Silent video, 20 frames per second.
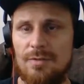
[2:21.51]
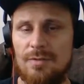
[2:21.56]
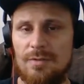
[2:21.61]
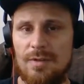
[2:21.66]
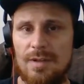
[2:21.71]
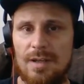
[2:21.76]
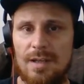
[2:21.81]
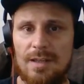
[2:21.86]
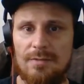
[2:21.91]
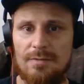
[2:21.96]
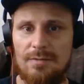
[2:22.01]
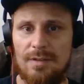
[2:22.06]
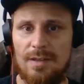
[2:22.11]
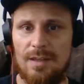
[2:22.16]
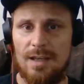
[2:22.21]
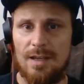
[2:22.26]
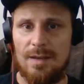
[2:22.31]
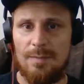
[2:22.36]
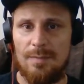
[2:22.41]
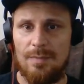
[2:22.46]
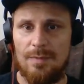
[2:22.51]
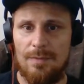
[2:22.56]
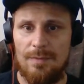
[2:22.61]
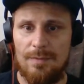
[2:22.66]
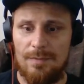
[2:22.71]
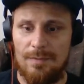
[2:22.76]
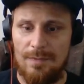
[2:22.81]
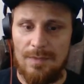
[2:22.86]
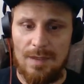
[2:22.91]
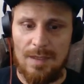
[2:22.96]
go and type.
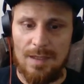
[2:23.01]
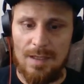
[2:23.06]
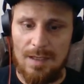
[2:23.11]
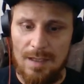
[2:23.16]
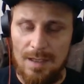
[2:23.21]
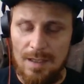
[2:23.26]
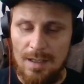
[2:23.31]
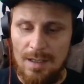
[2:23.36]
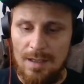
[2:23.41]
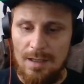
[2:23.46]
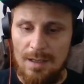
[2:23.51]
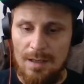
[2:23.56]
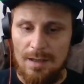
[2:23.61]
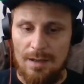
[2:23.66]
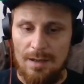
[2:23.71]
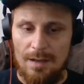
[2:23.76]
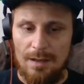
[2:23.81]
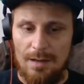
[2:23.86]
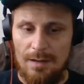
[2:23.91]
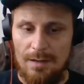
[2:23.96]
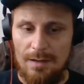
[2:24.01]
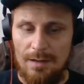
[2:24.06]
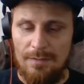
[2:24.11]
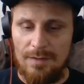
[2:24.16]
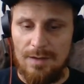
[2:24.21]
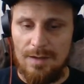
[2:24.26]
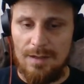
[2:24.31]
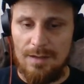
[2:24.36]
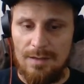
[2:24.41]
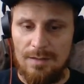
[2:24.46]
I
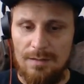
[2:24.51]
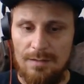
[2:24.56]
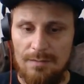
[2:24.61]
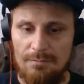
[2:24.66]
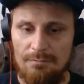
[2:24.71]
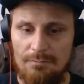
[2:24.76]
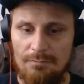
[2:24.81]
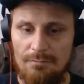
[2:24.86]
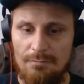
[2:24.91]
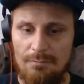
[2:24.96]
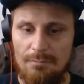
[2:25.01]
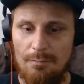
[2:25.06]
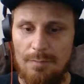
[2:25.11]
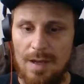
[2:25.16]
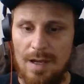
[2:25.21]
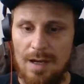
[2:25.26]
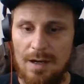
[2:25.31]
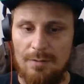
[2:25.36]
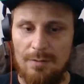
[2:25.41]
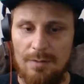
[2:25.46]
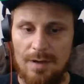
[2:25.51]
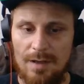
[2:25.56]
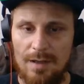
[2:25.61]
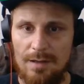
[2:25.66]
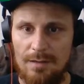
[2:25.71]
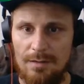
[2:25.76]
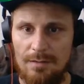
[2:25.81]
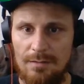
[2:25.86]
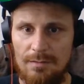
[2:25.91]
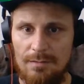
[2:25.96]
think it's
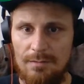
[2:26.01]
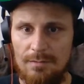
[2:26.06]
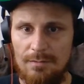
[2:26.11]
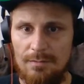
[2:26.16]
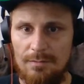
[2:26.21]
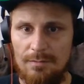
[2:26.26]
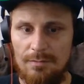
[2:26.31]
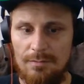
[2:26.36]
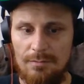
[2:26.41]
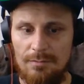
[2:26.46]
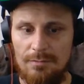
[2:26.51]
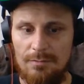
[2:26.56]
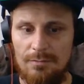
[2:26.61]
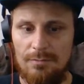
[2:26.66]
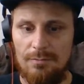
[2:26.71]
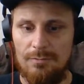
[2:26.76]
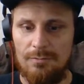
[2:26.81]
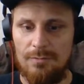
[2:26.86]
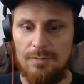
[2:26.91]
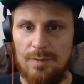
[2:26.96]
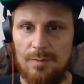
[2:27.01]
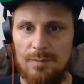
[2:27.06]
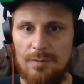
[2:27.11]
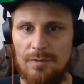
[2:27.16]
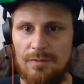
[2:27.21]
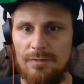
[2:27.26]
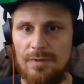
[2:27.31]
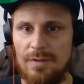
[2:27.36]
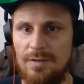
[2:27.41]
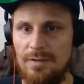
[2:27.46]
background.
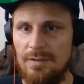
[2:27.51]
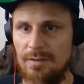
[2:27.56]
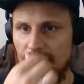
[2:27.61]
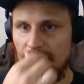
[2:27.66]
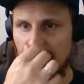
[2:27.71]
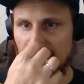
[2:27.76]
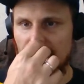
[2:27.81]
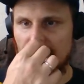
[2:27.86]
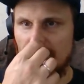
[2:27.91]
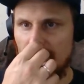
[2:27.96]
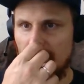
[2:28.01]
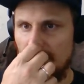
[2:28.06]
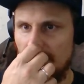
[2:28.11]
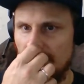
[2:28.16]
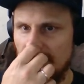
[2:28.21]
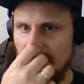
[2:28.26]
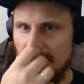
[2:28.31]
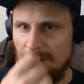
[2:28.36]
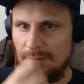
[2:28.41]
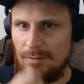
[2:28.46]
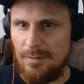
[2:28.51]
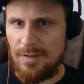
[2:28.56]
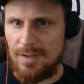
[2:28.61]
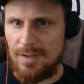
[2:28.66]
Remove. What's the site